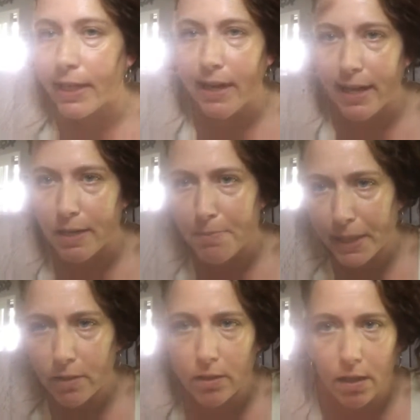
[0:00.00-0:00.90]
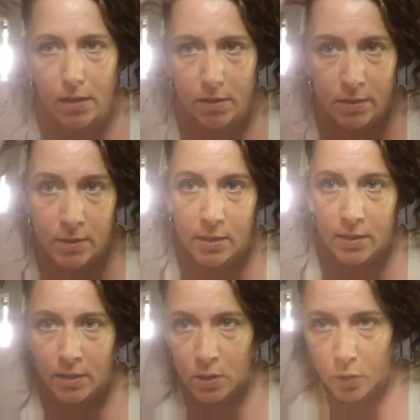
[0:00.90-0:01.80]
and kind of bear claw
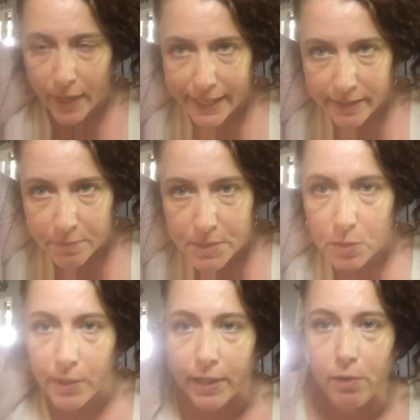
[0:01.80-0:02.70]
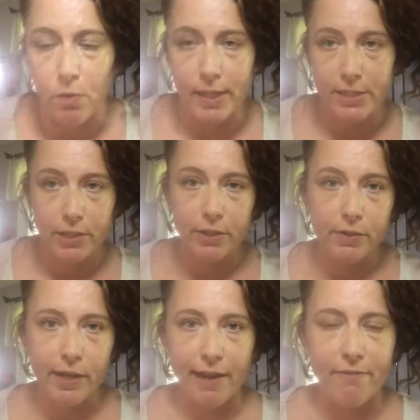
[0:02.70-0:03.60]
rake them to where you want to,
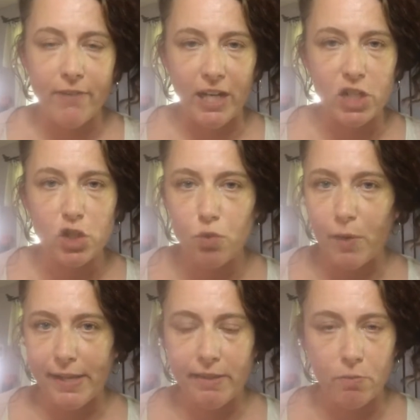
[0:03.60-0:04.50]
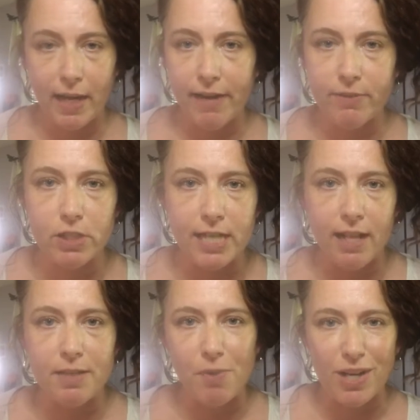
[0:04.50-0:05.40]
and finish with whatever
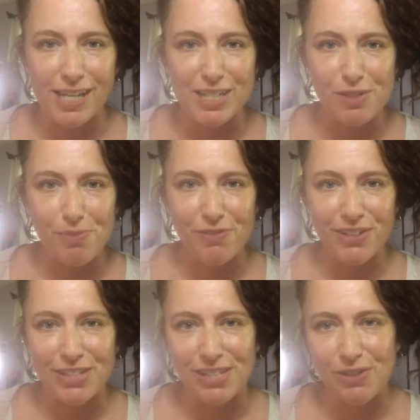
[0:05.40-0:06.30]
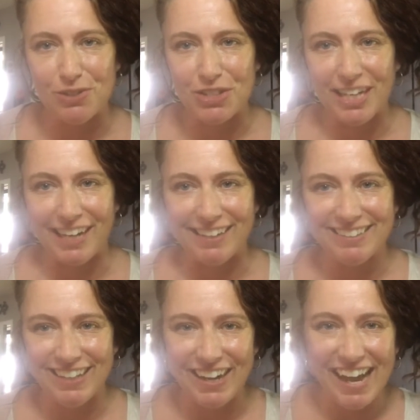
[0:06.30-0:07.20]
styling products you prefer to hold your hair.
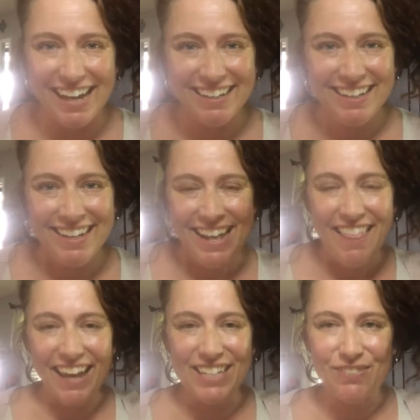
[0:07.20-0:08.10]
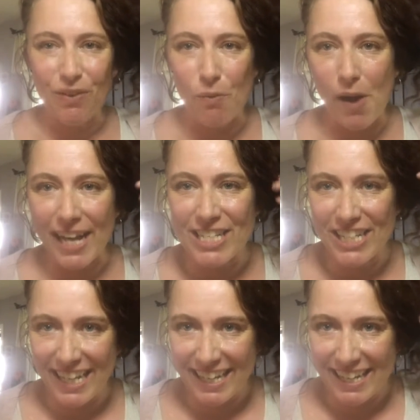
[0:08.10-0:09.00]
All right, thanks for watching.